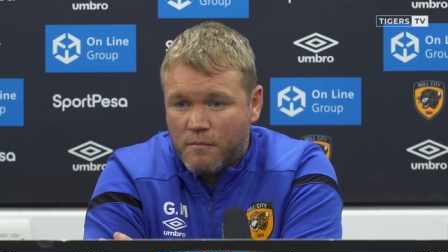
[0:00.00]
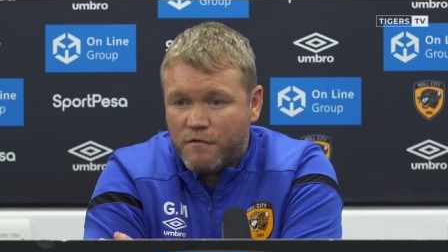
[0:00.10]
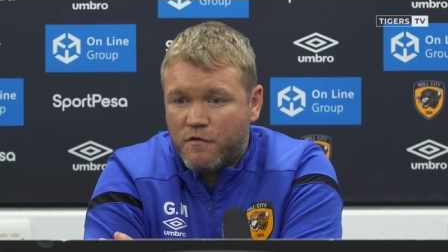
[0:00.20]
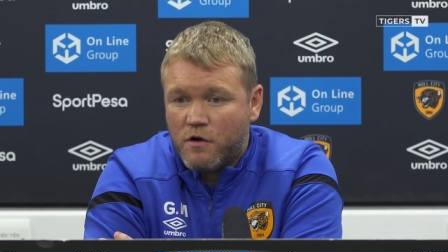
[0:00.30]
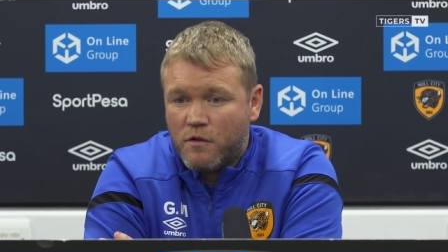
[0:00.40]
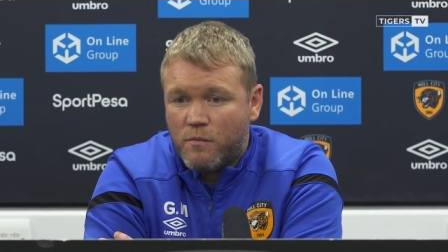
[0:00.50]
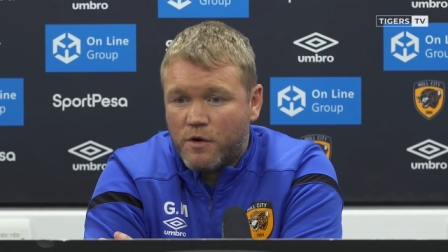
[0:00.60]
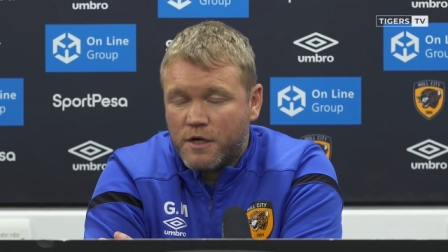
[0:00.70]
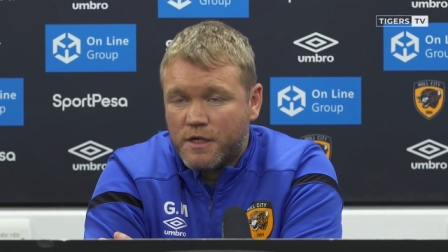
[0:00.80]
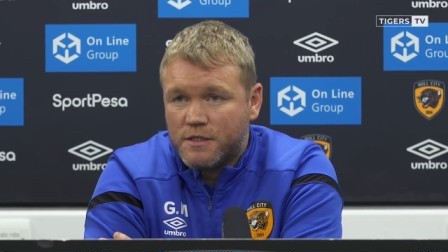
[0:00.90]
fuller than
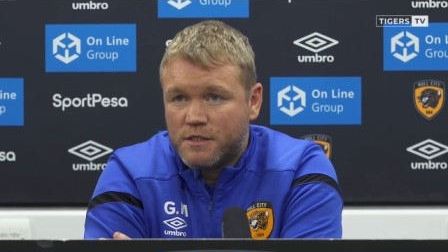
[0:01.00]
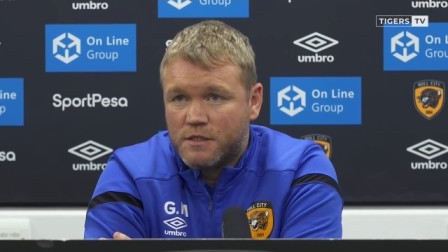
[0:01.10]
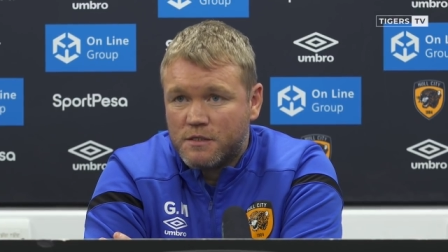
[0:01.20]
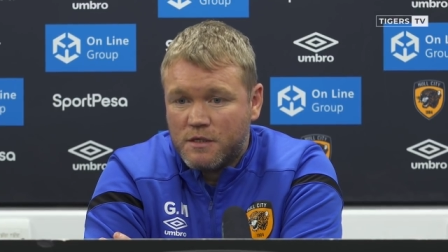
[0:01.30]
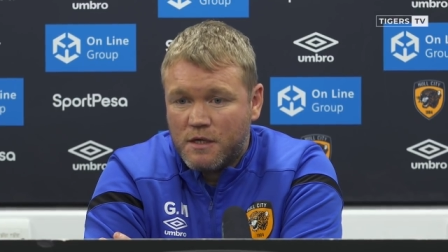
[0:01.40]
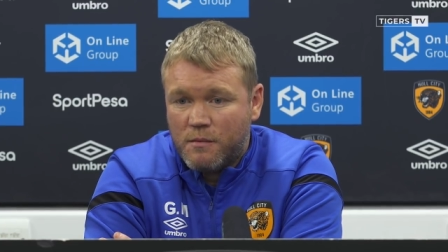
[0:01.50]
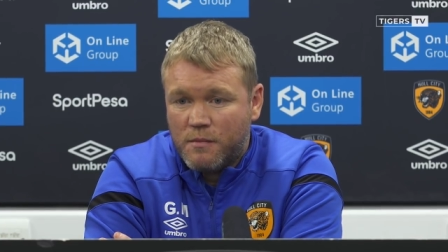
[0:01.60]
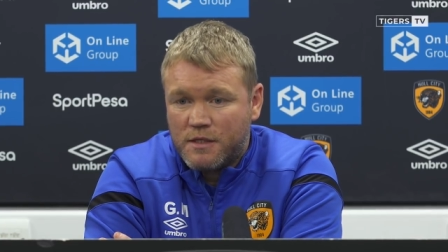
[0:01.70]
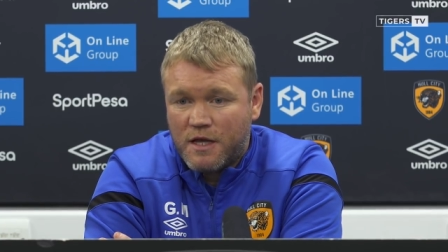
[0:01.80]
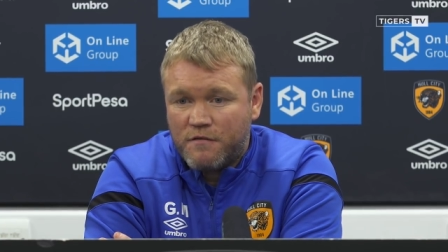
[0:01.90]
what it is.
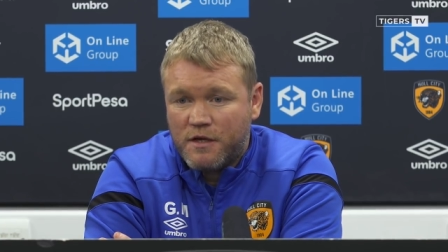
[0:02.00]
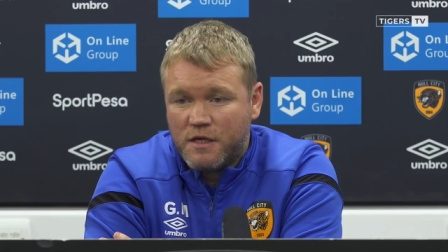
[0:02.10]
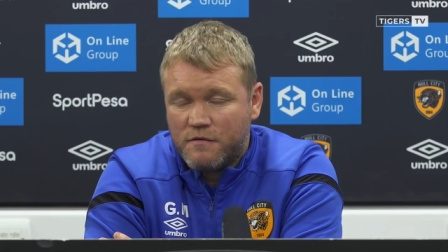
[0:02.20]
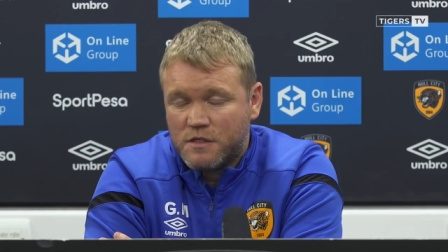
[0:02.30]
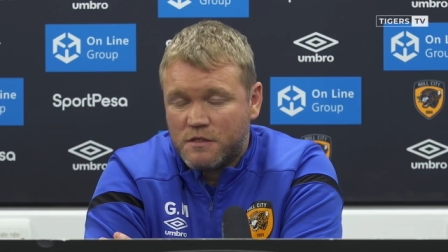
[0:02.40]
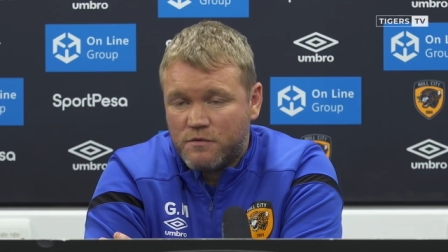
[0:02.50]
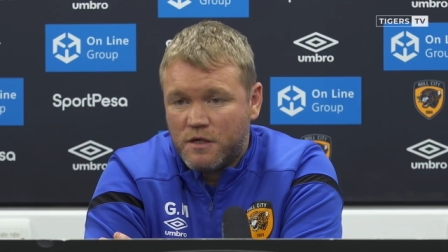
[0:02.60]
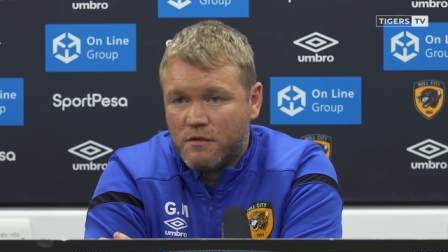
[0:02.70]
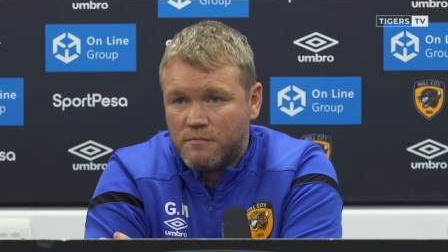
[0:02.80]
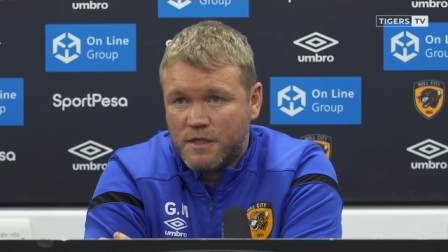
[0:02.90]
It definitely gives us a
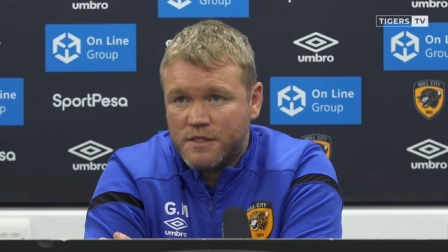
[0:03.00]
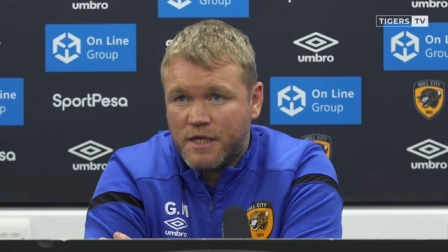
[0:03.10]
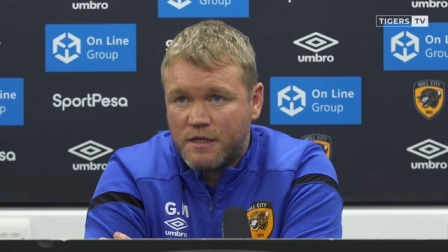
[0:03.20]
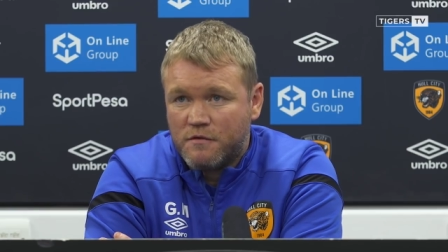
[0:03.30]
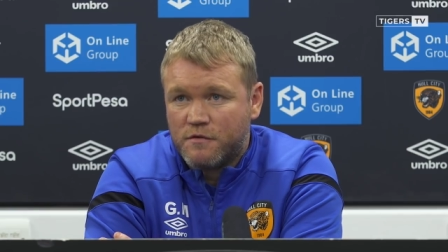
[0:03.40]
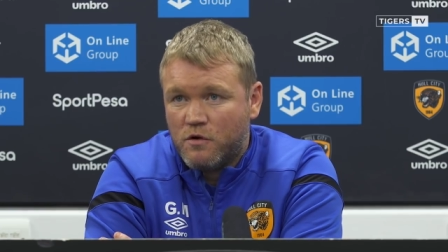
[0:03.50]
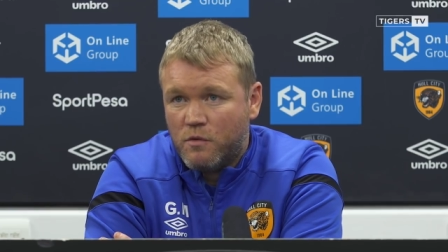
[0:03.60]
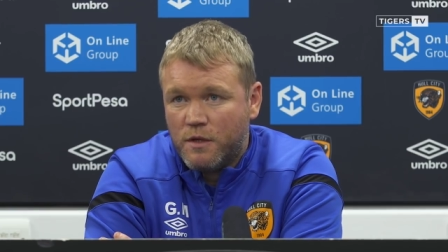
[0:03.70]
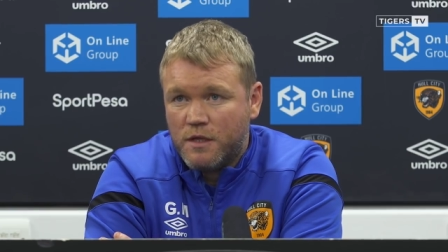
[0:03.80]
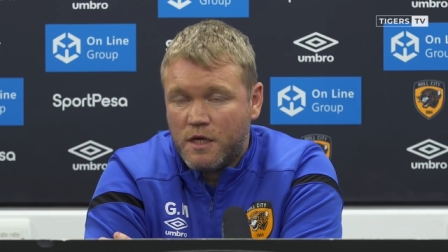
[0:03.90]
real incentive to go
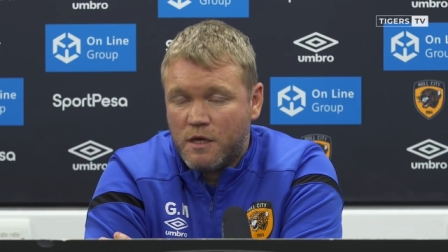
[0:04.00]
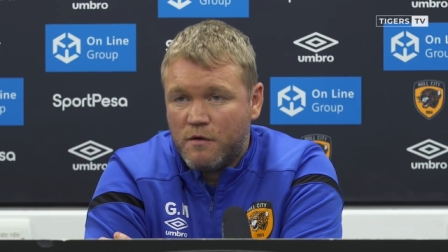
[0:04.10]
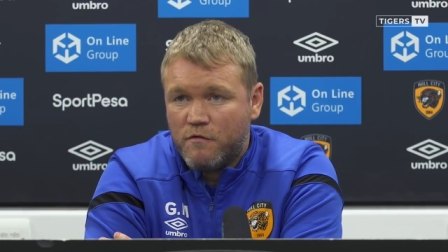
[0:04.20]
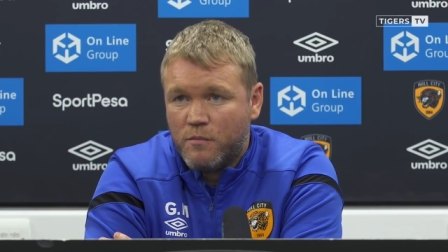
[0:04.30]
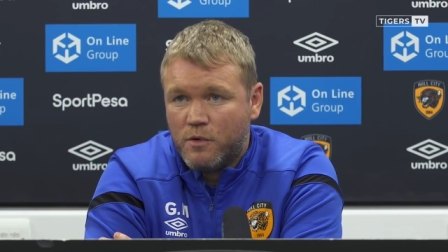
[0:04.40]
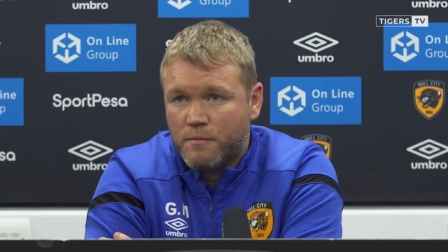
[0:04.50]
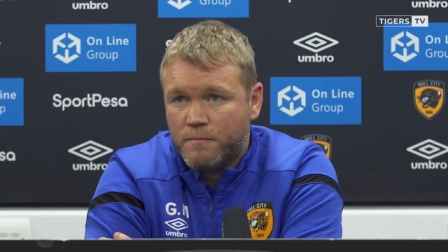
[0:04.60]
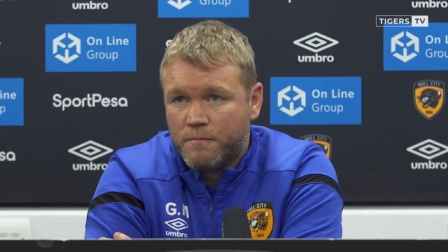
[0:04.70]
and win the game even more.